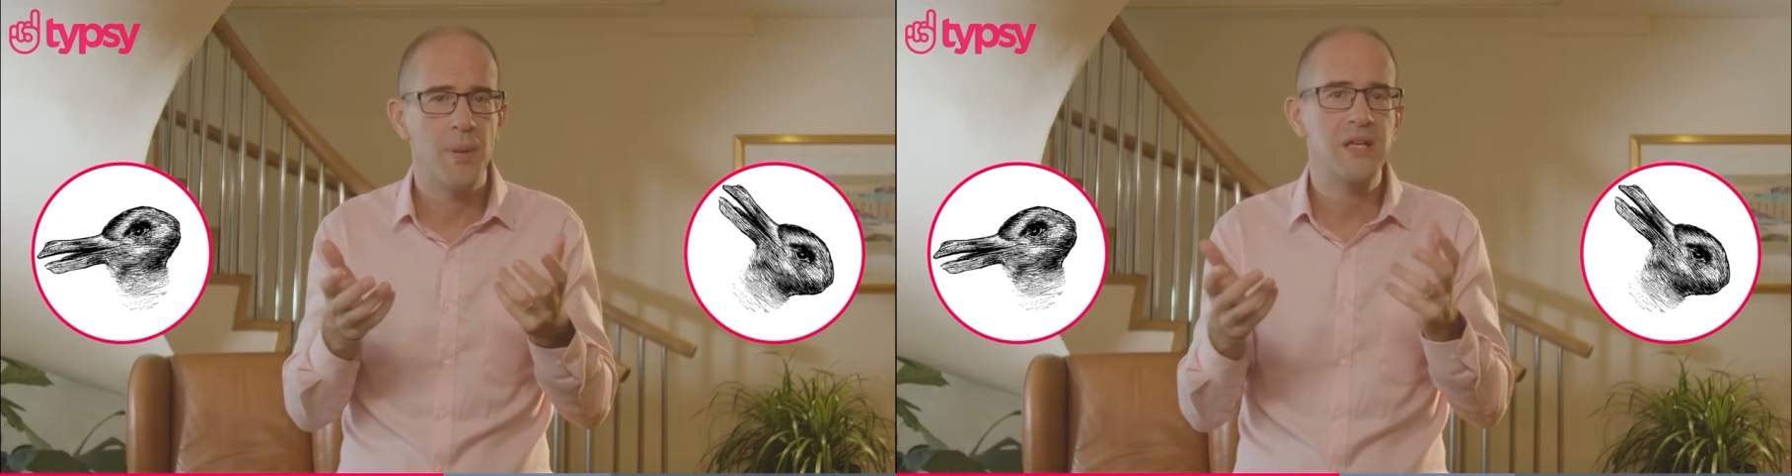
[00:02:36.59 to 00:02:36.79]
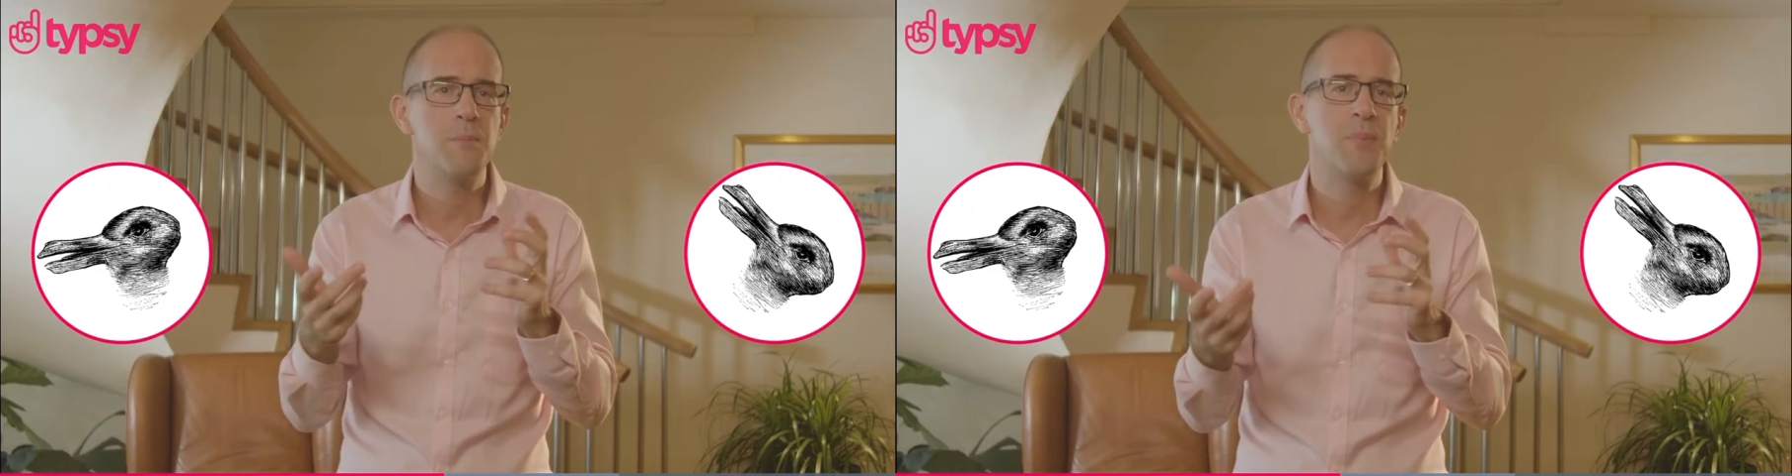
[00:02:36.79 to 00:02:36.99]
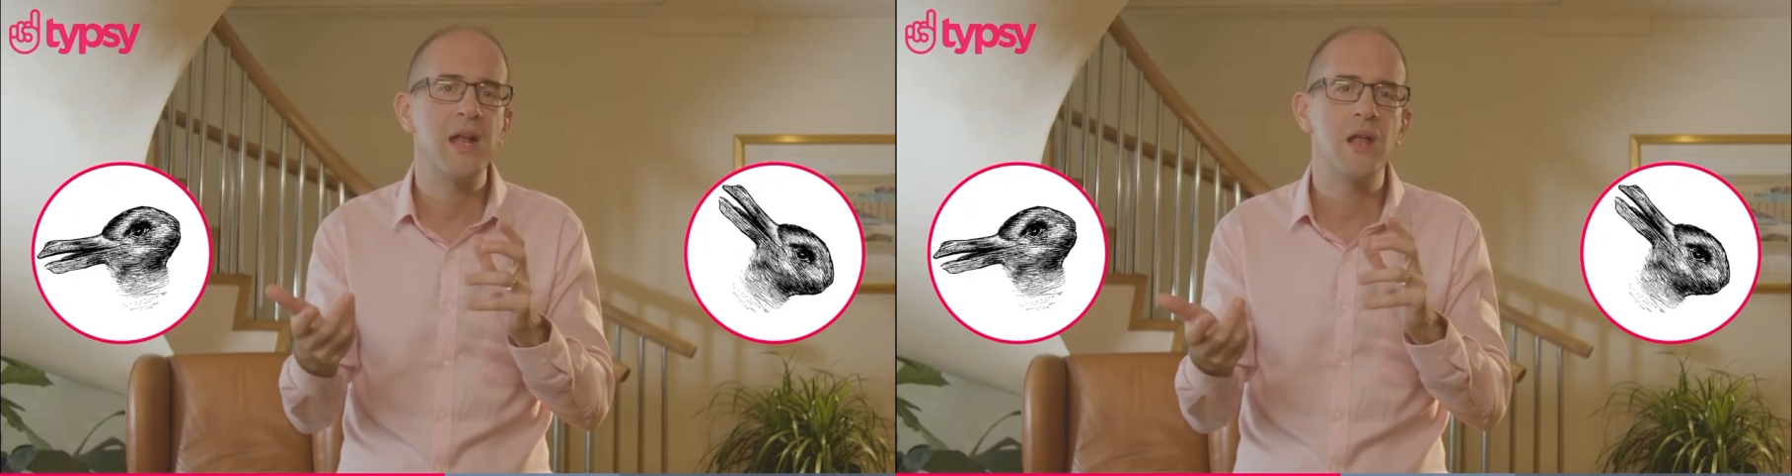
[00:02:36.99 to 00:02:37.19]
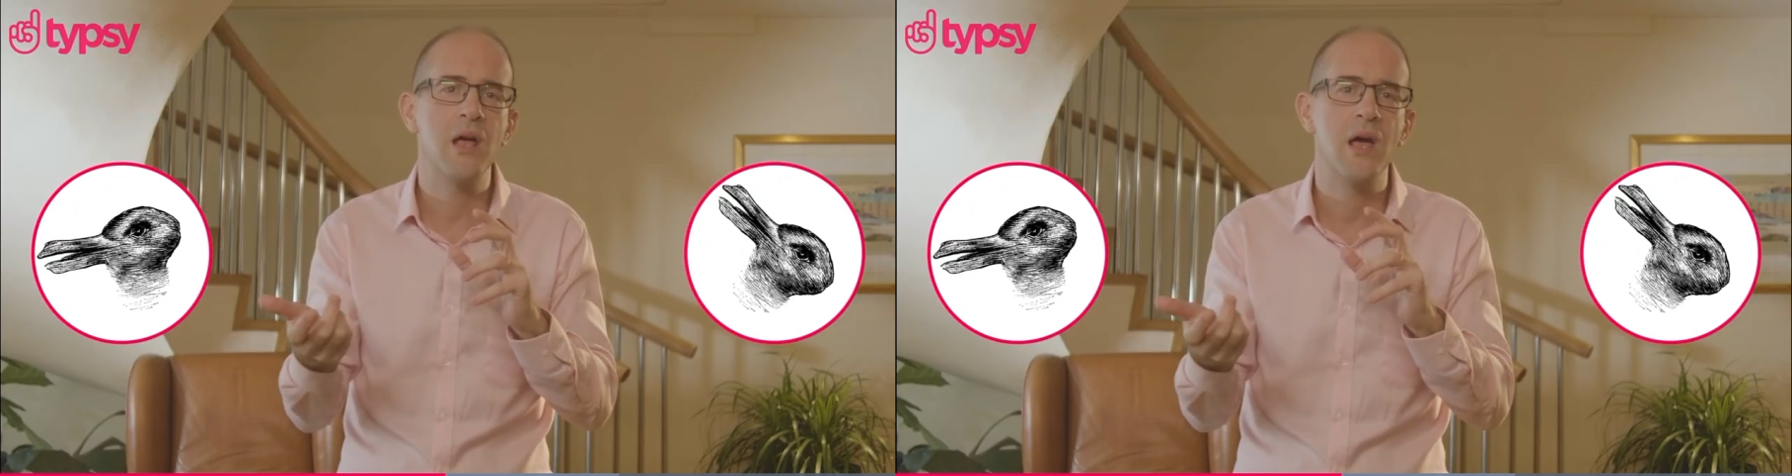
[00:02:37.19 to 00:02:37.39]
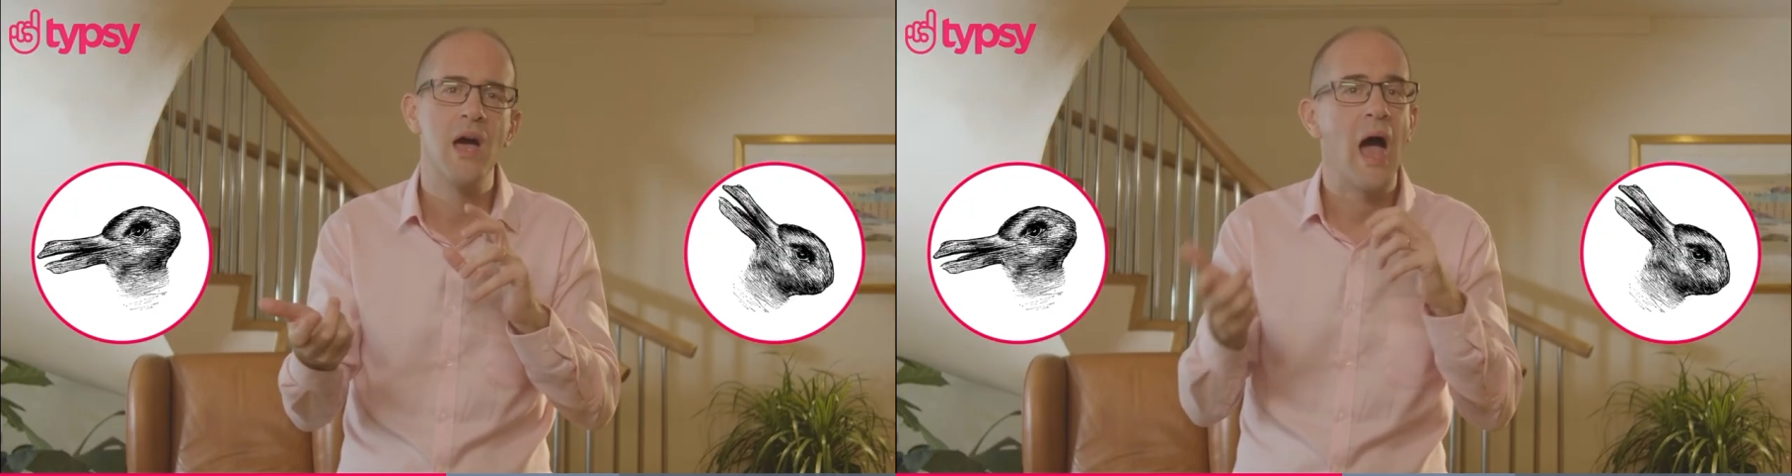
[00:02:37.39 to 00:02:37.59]
but
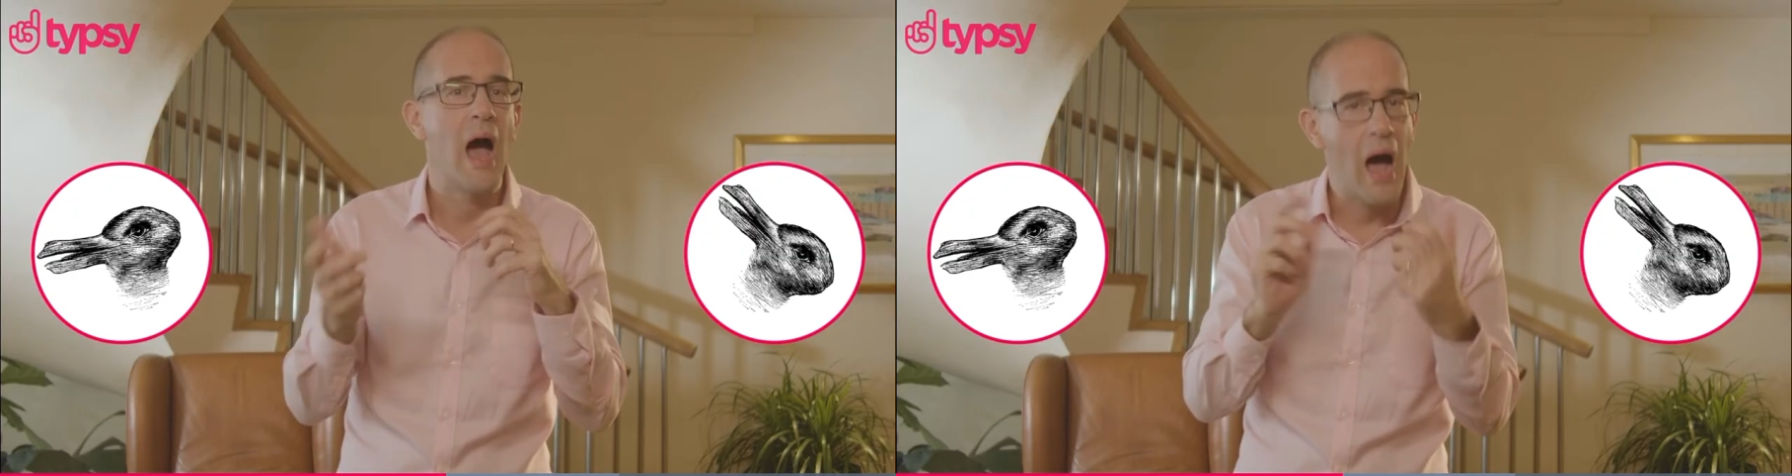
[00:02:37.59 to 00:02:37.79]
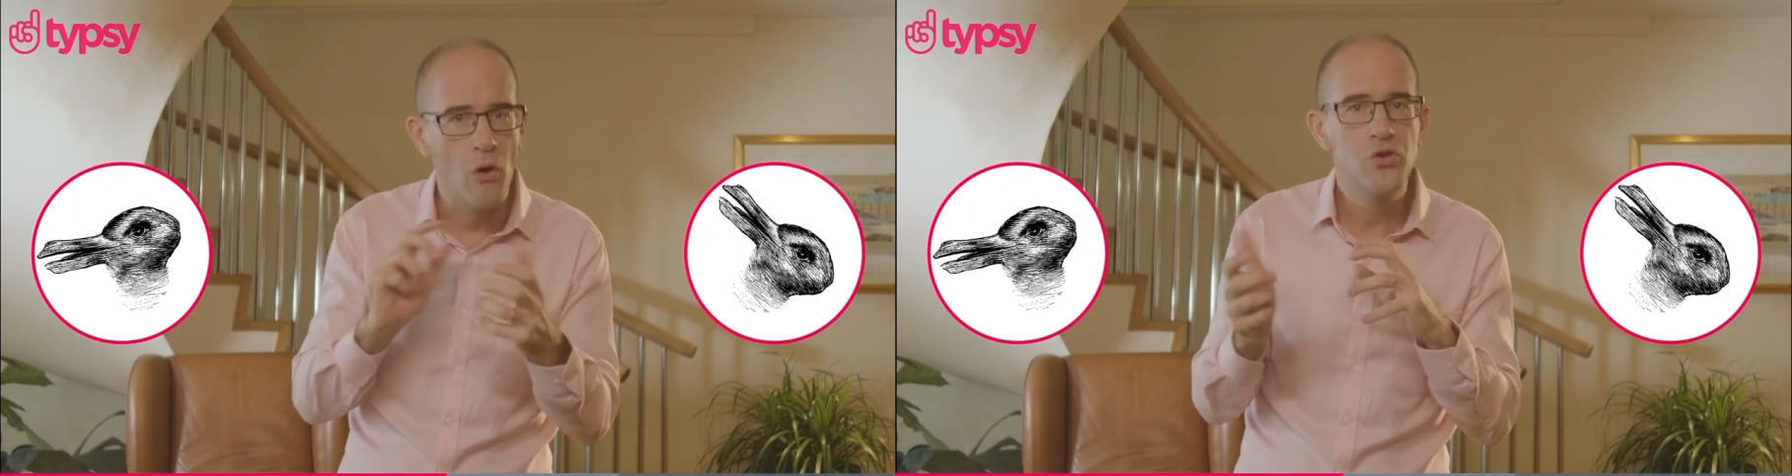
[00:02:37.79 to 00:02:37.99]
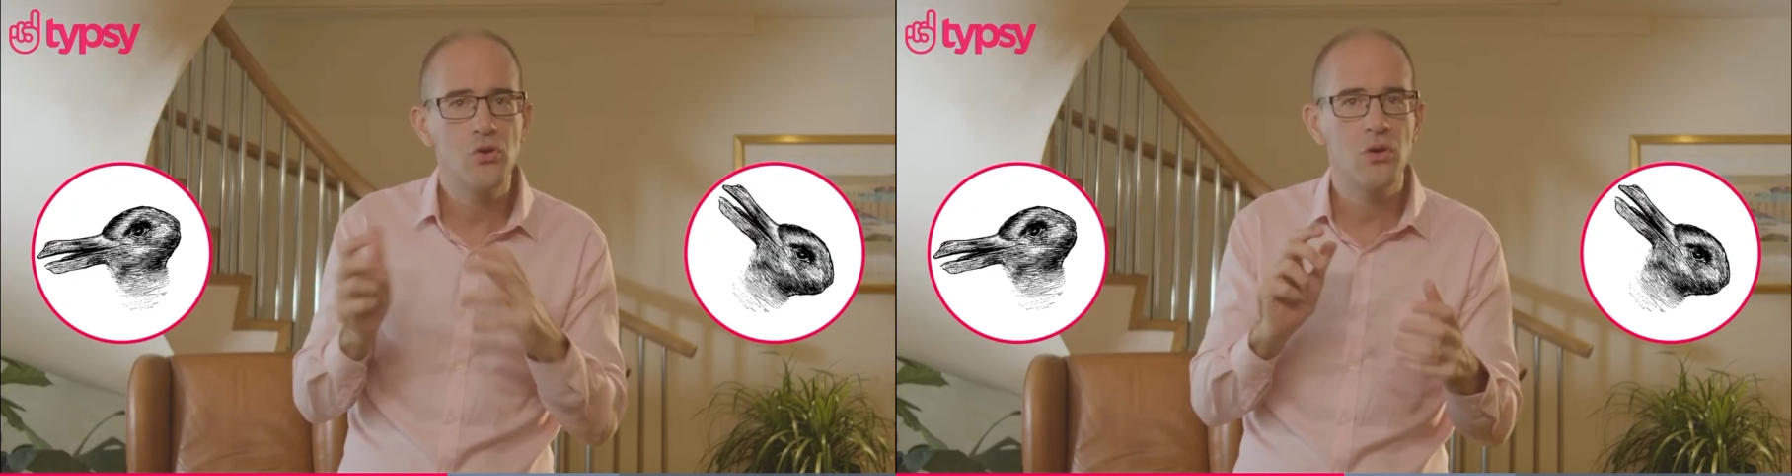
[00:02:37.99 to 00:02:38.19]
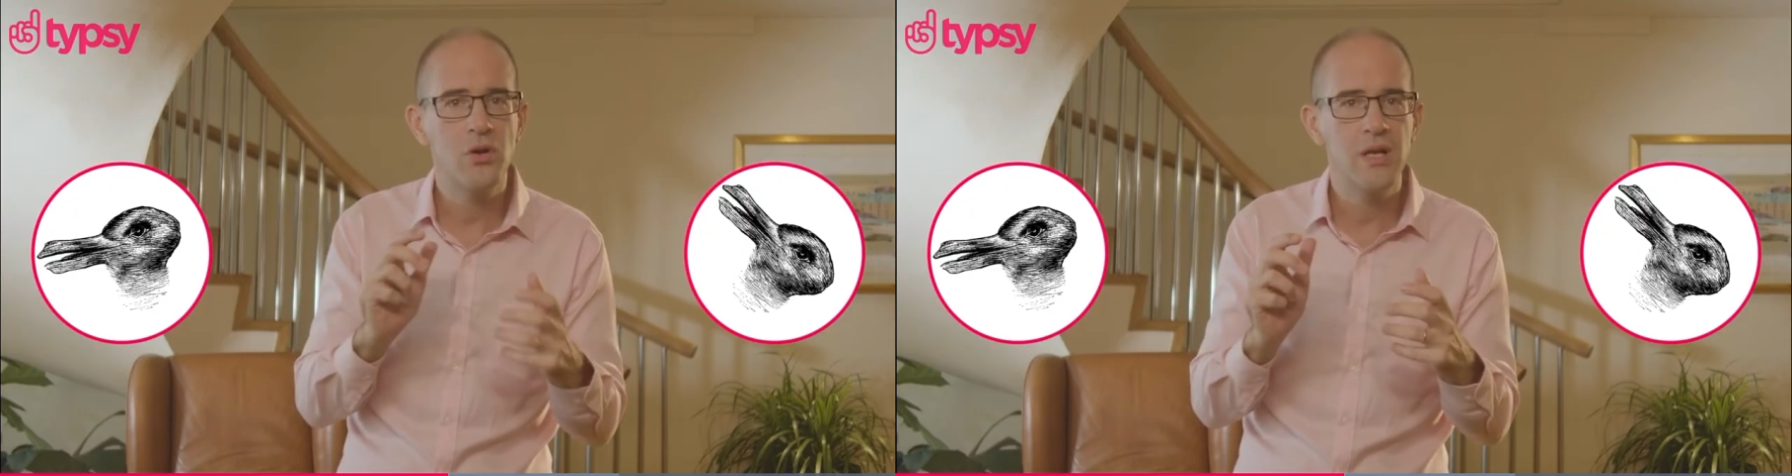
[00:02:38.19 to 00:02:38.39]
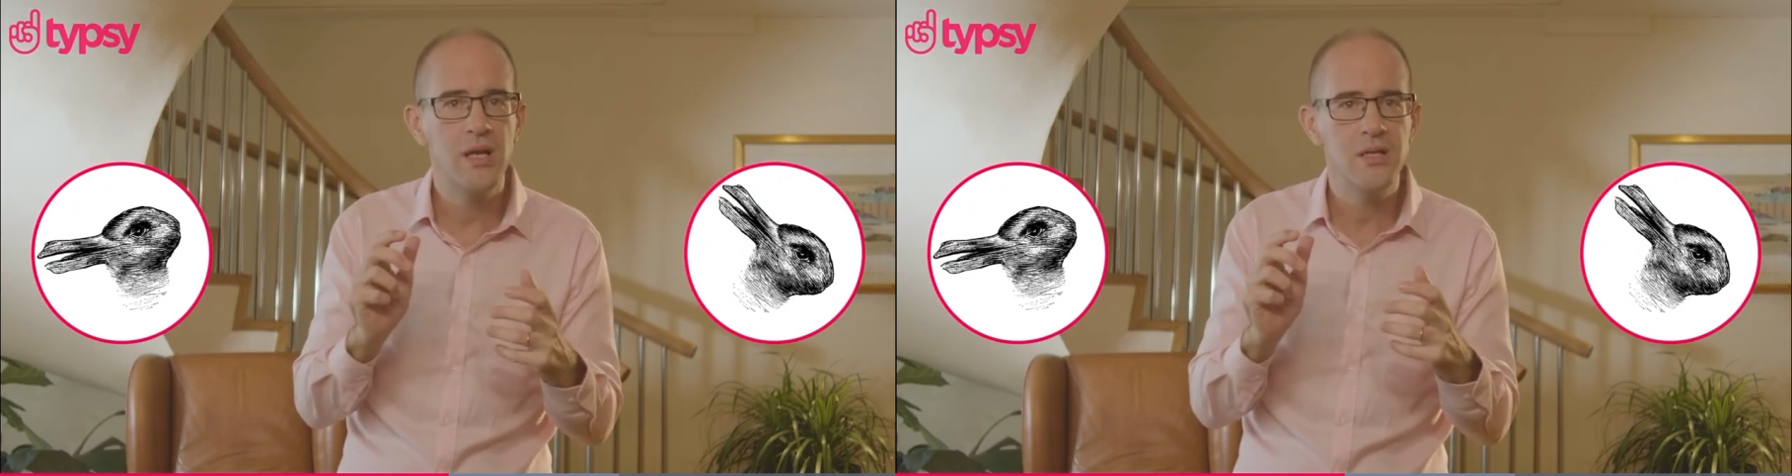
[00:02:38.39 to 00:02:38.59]
depending how you
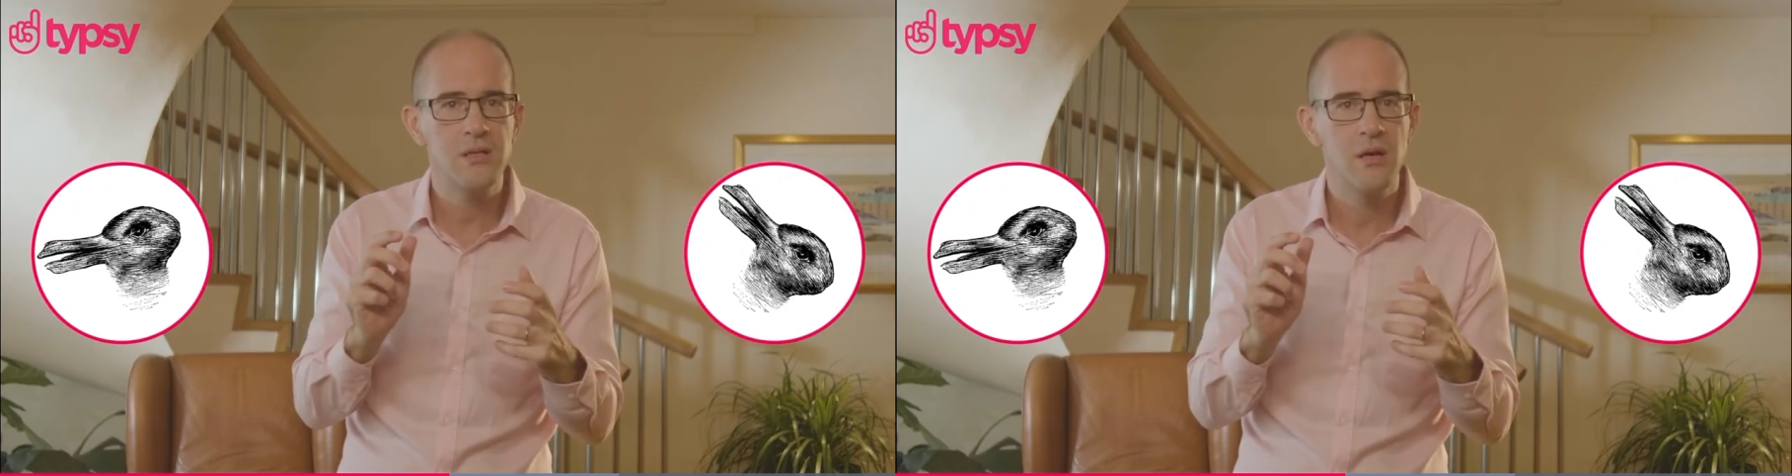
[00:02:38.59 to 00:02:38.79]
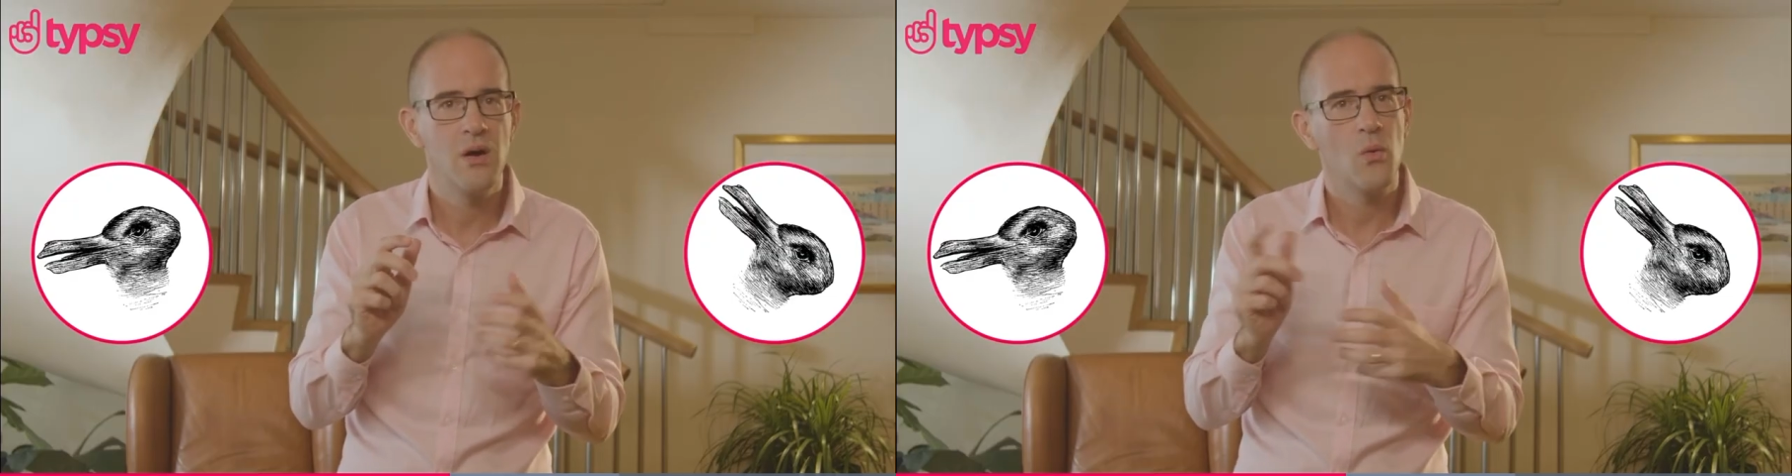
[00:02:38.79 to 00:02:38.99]
look at it,